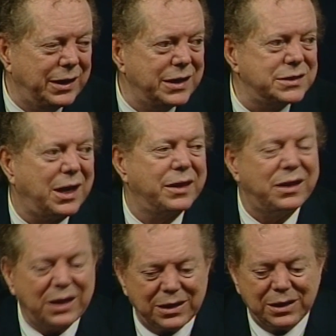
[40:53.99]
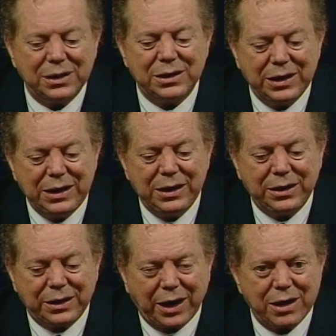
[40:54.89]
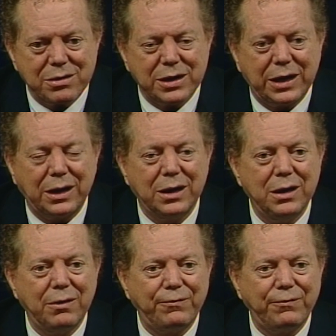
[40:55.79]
It is authentically caring